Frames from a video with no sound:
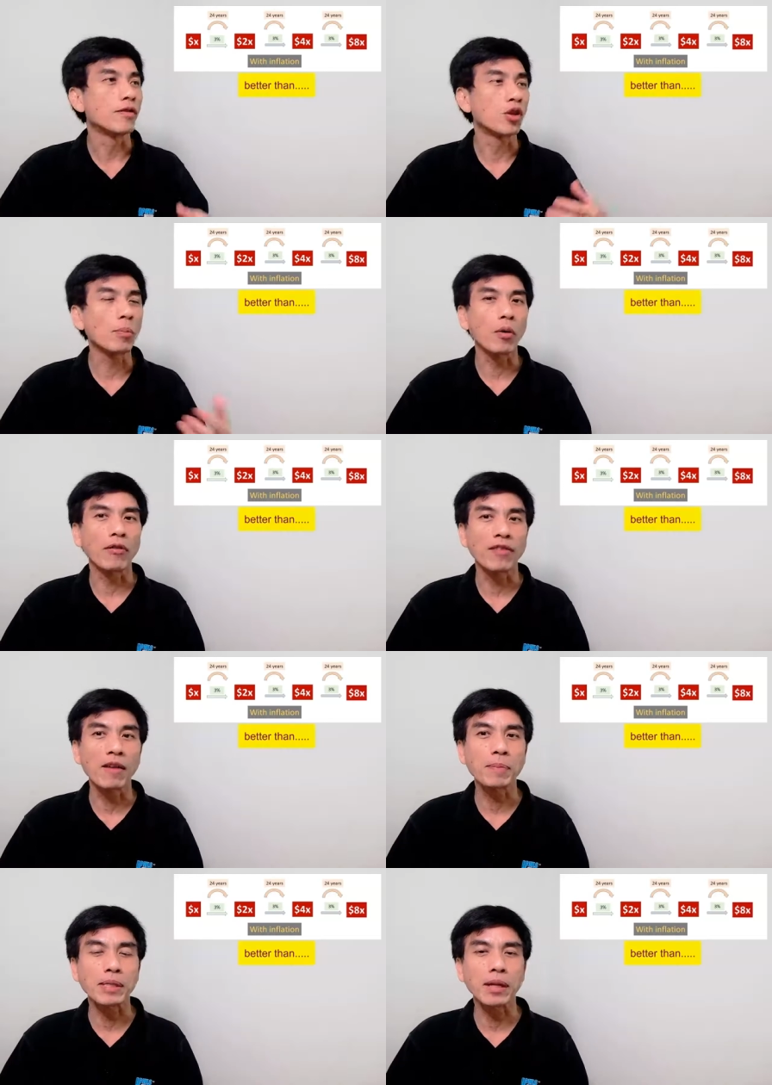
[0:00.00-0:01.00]

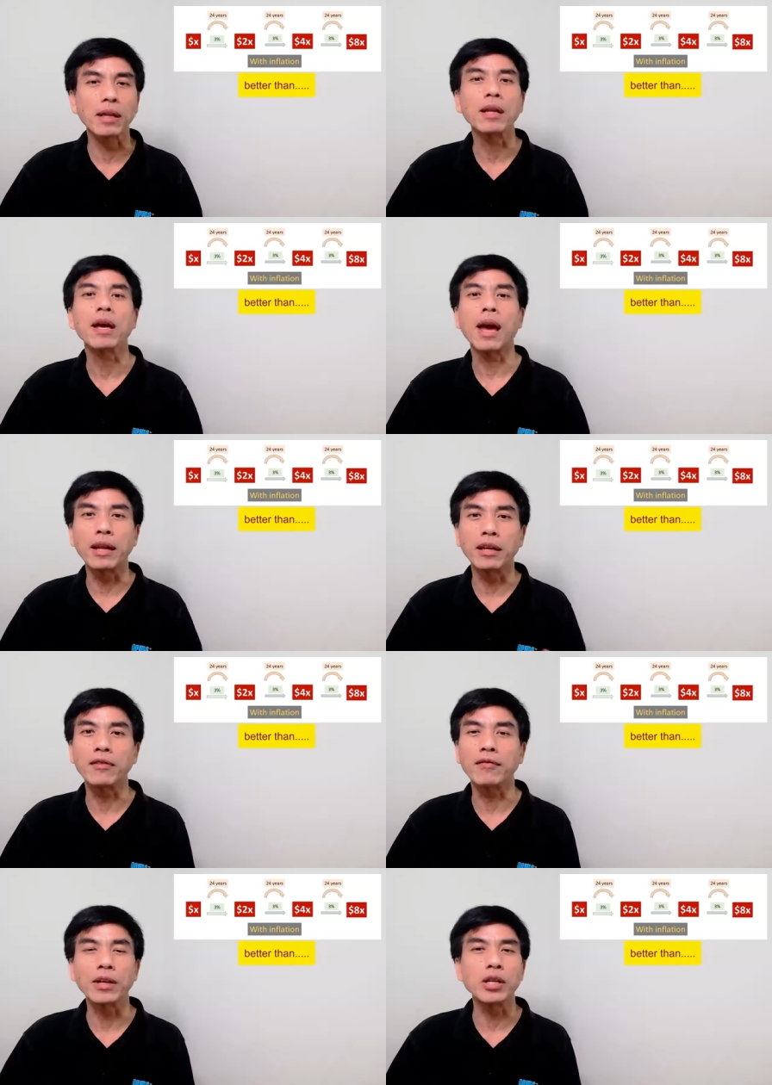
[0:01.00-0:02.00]
0.5% and the
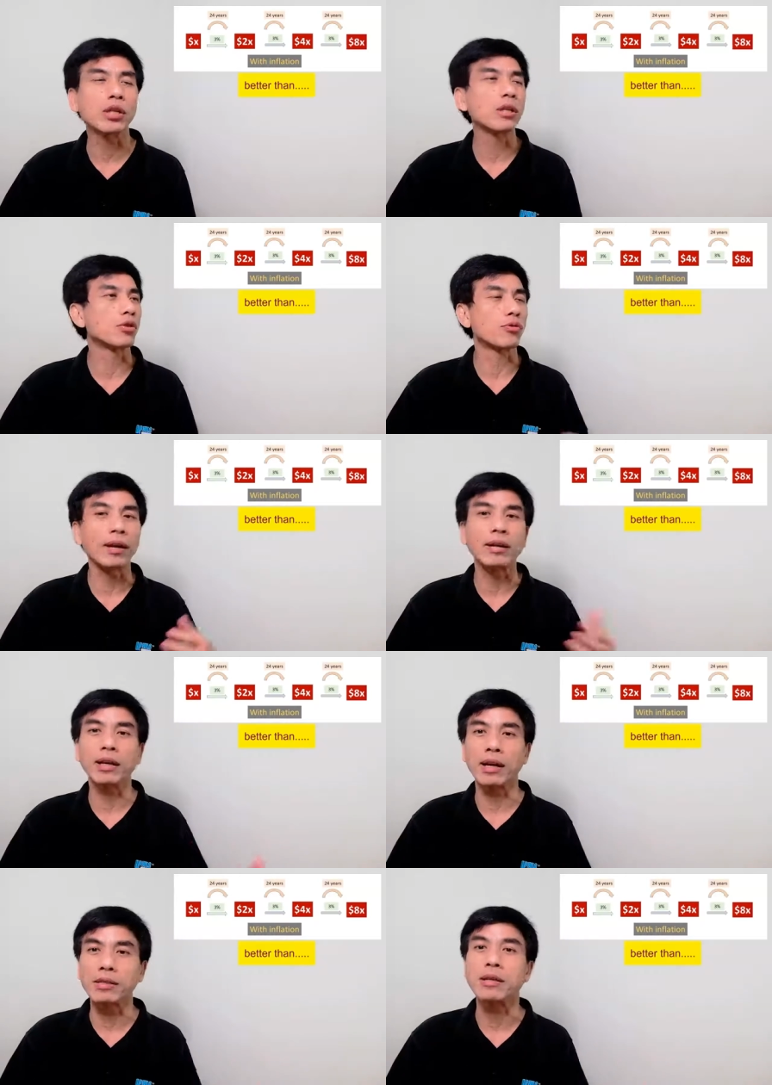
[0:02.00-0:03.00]
inflation is
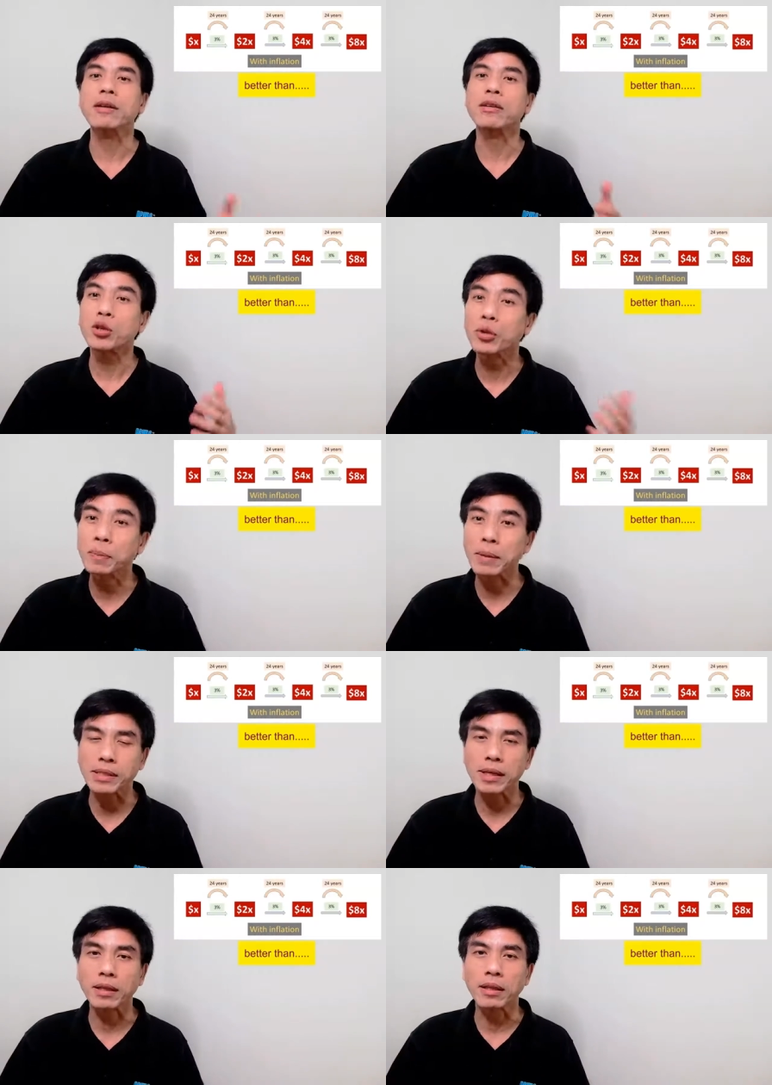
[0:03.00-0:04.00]
running at
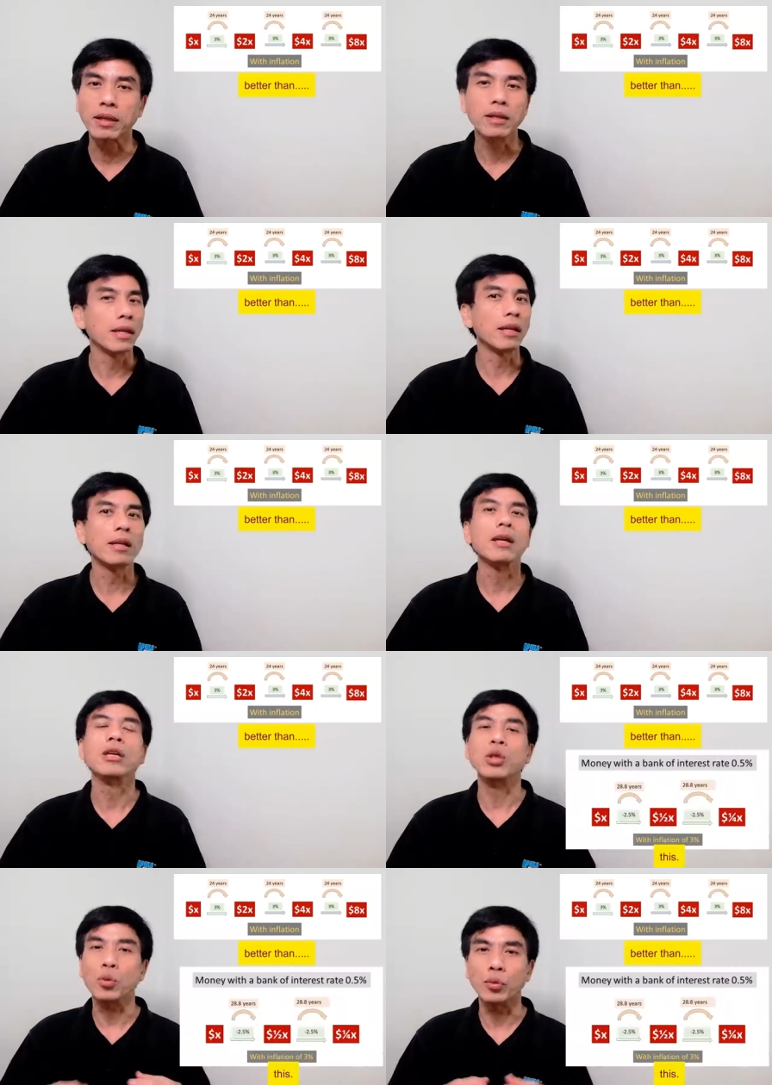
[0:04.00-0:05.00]
3%, then
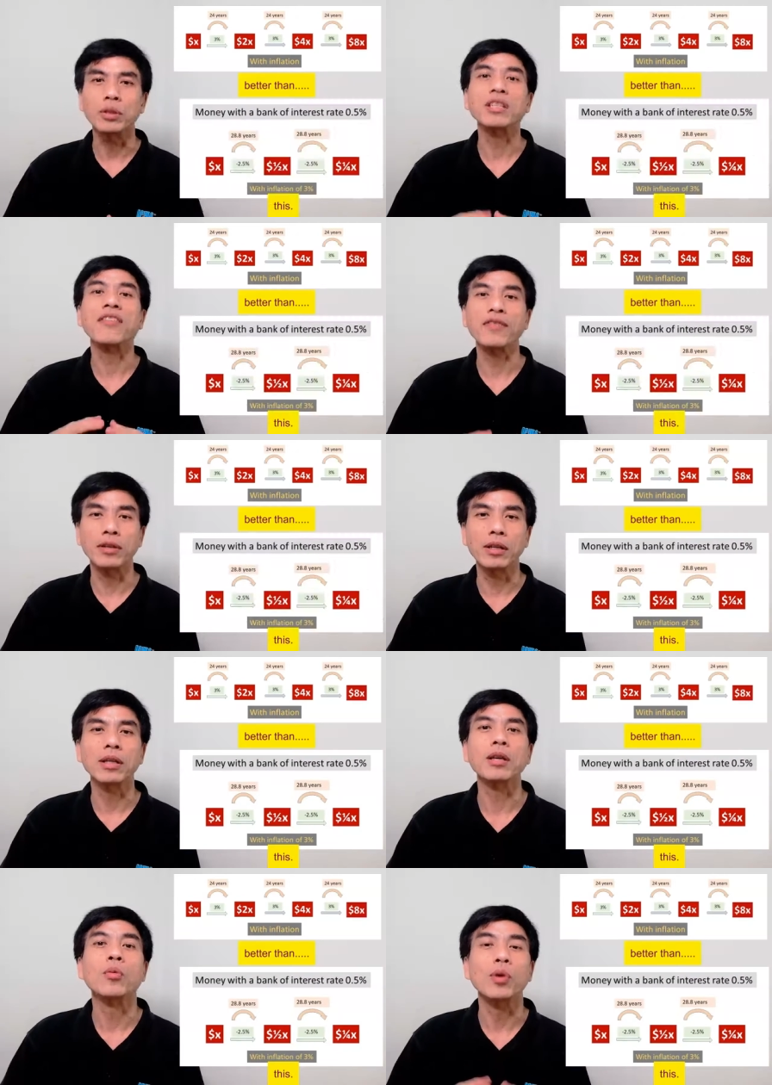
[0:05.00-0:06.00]
you
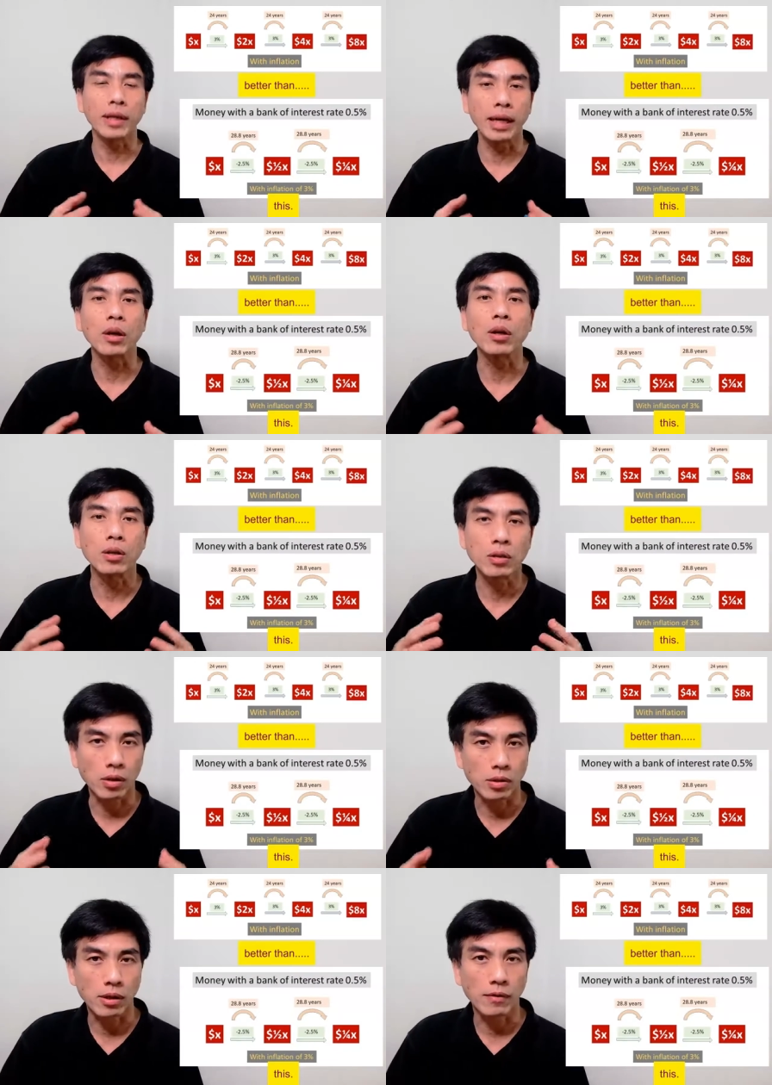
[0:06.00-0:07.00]
definitely will get
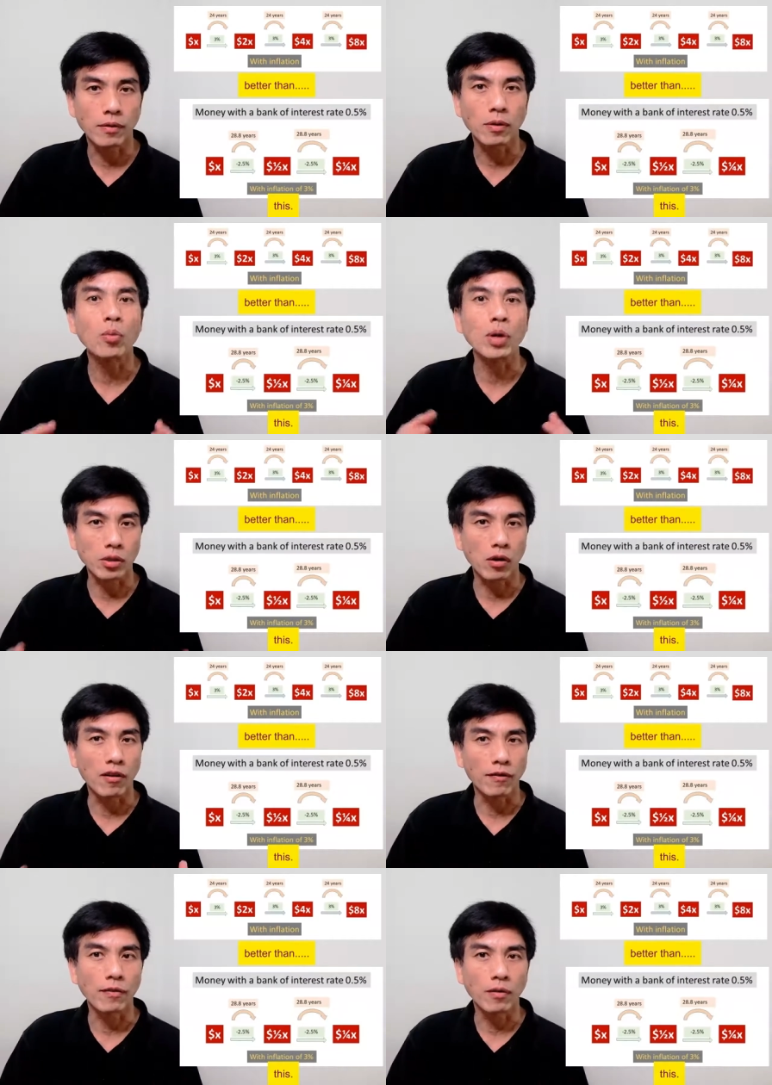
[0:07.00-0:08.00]
yourself worse
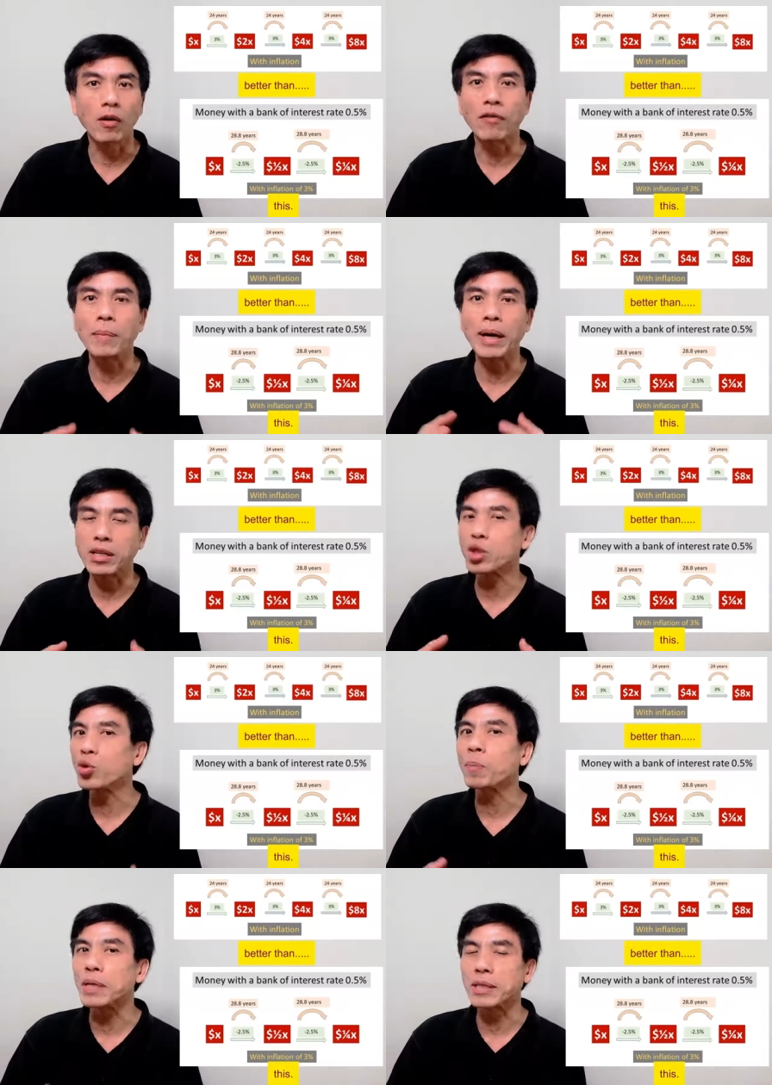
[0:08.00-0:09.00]
off of
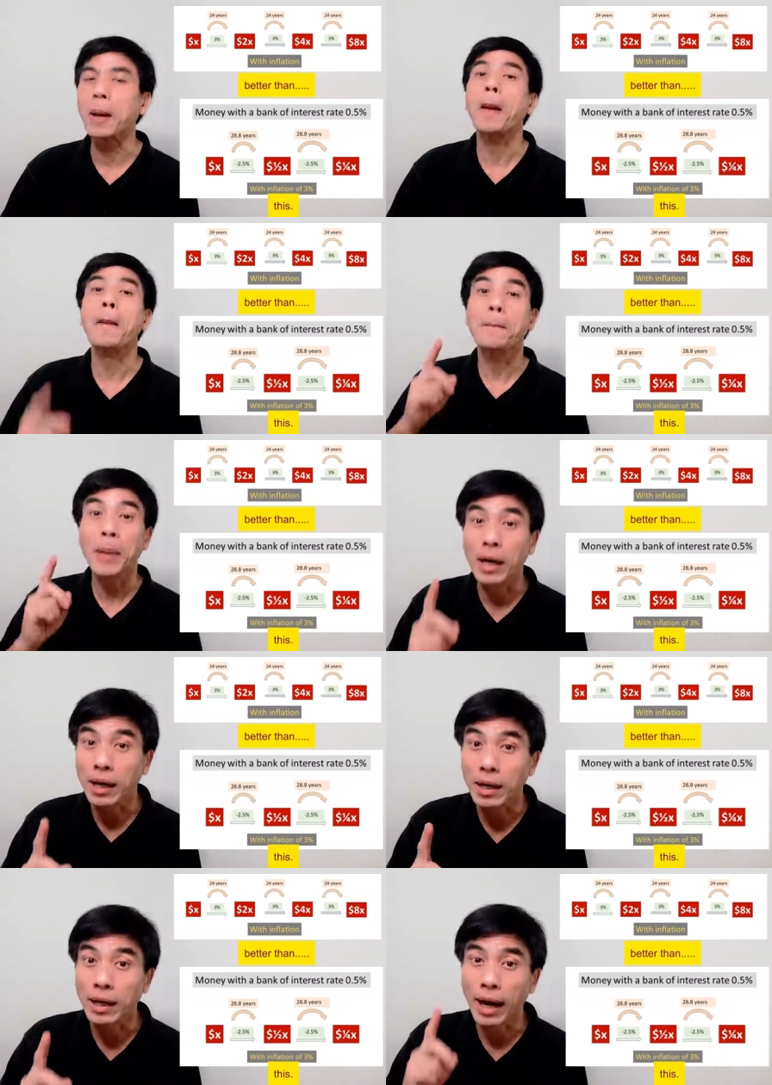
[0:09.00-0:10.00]
-2%
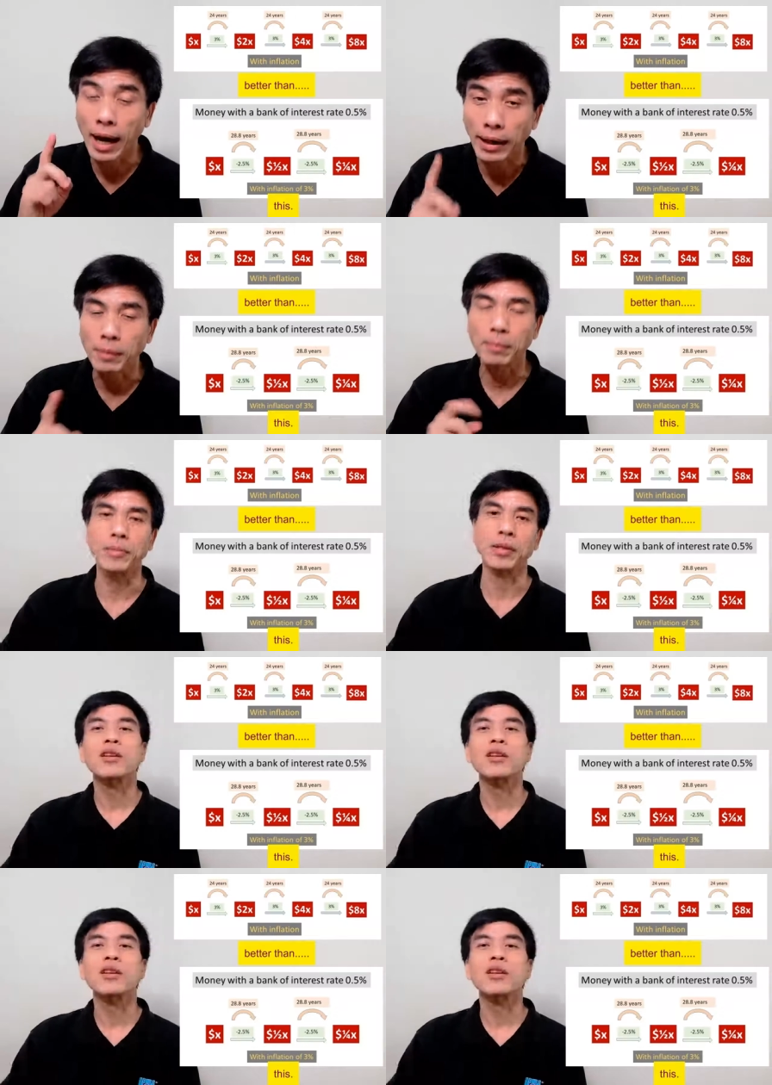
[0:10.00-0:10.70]
per annum.